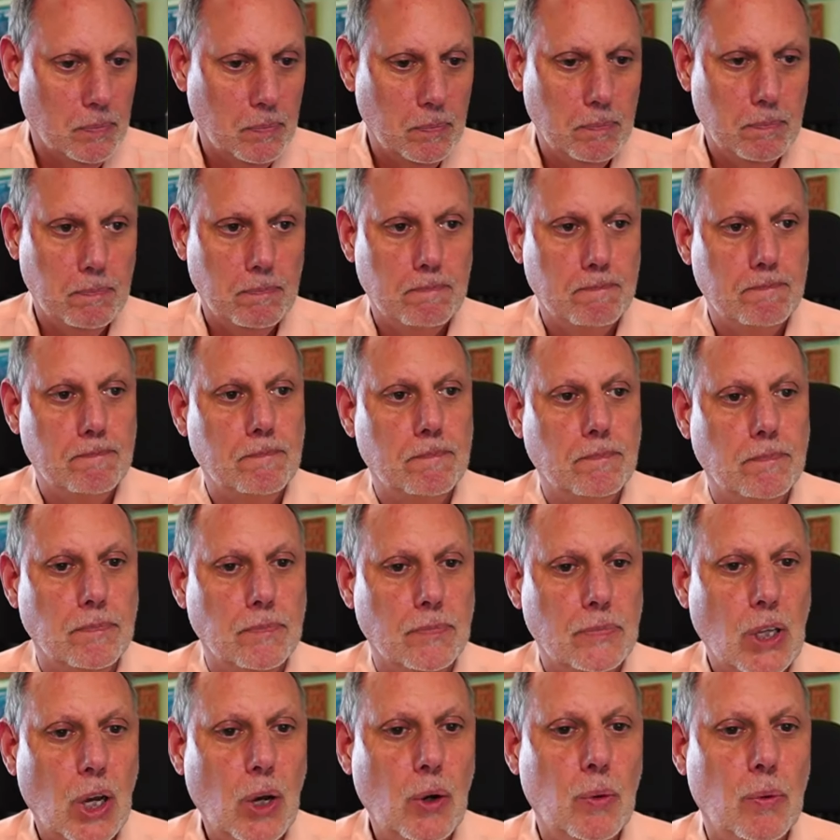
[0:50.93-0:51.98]
Hmm.
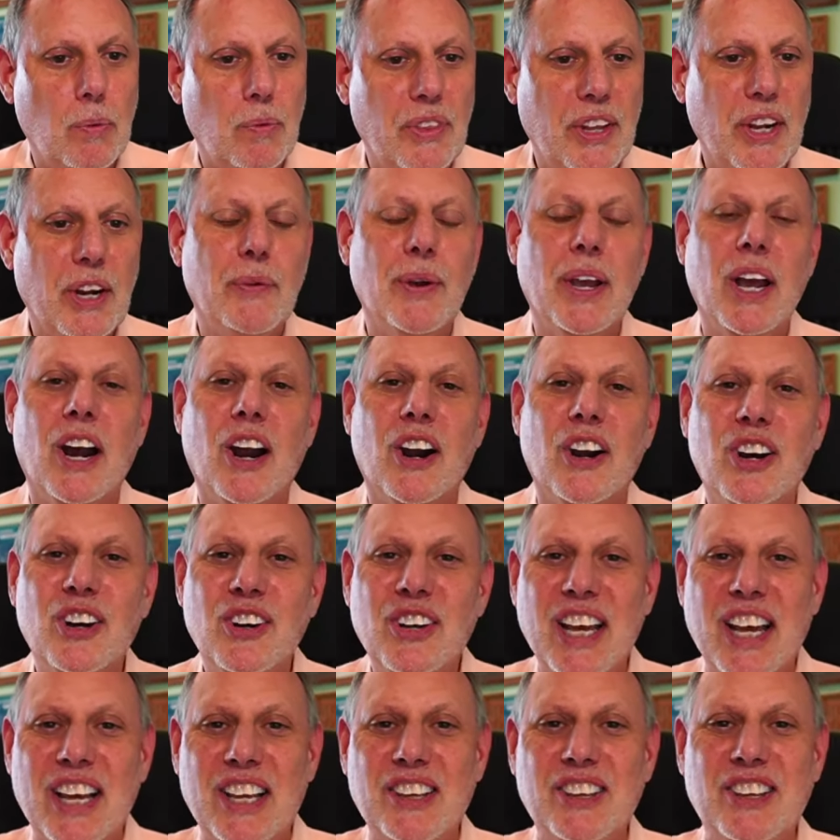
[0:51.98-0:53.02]
Oh, there we are.
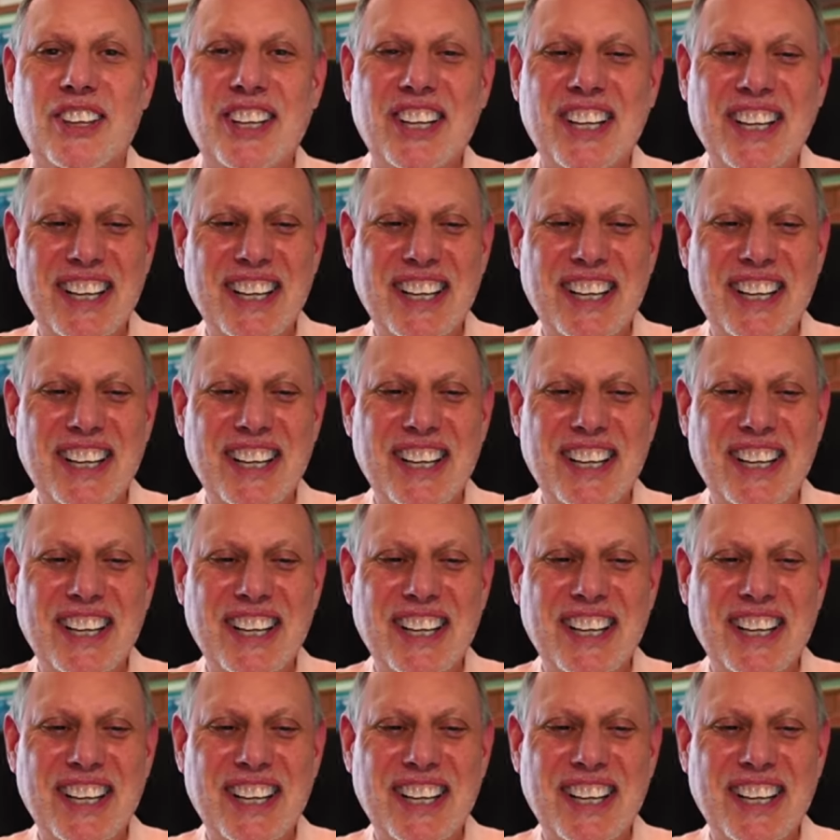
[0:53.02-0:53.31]
Okay, you